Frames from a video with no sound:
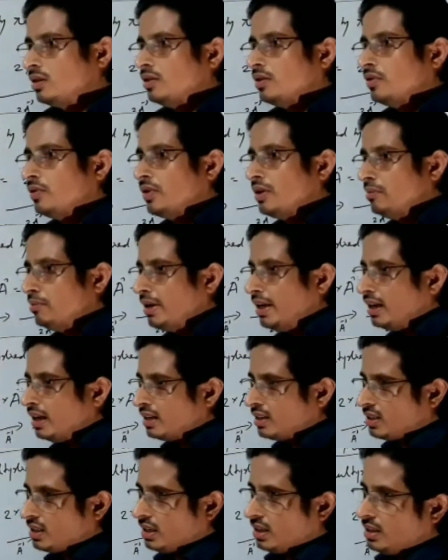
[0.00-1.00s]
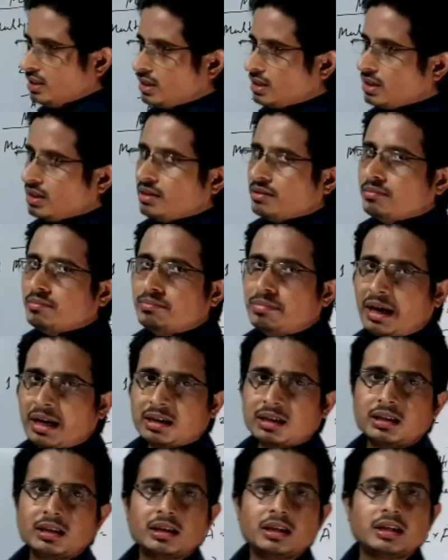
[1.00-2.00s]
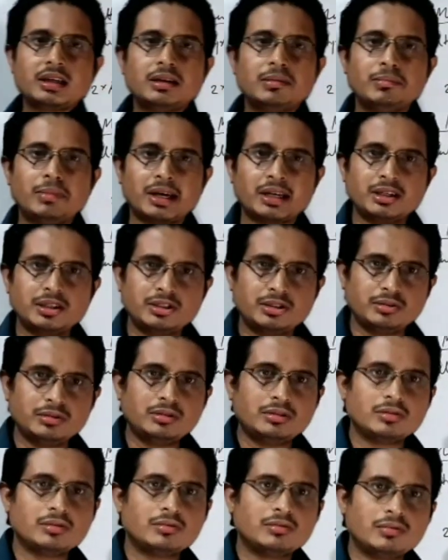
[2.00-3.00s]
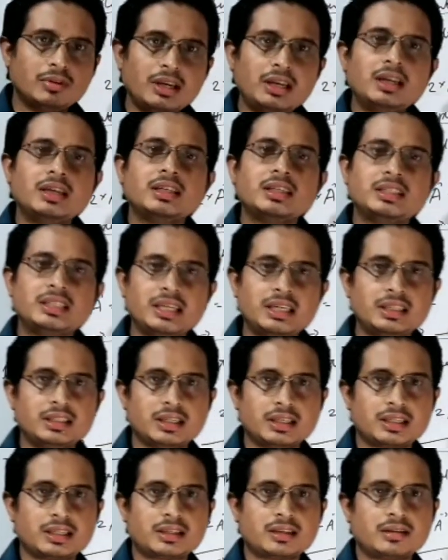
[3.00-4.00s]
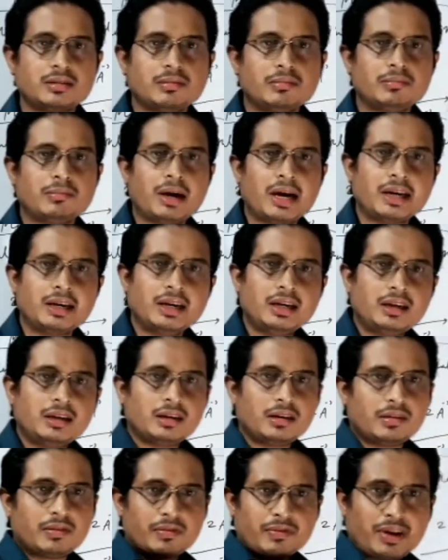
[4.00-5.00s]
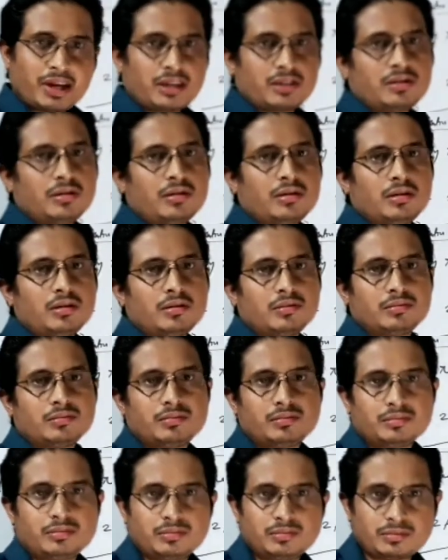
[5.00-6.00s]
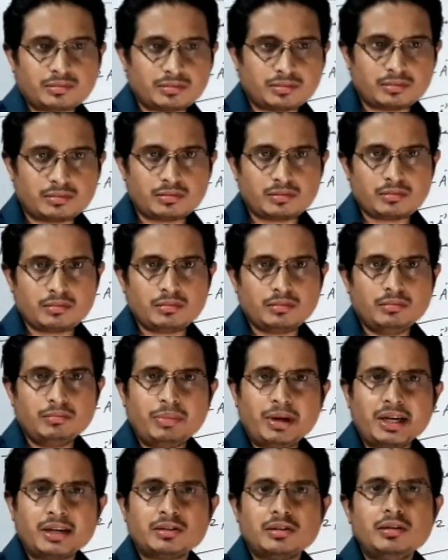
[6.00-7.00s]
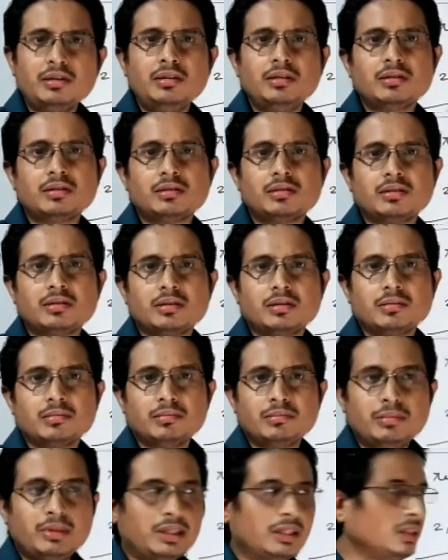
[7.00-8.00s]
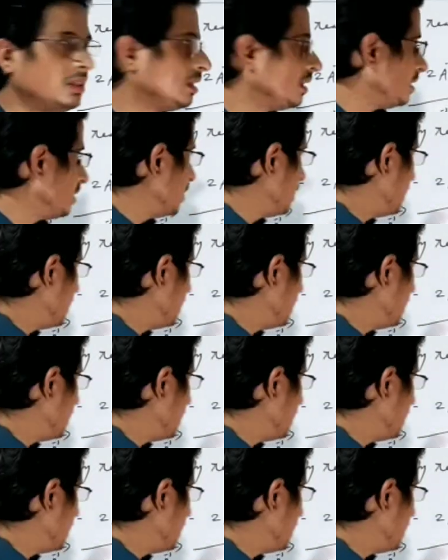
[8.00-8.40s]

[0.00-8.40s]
remain unchanged, but the magnitude will changes by the factor. Factor means the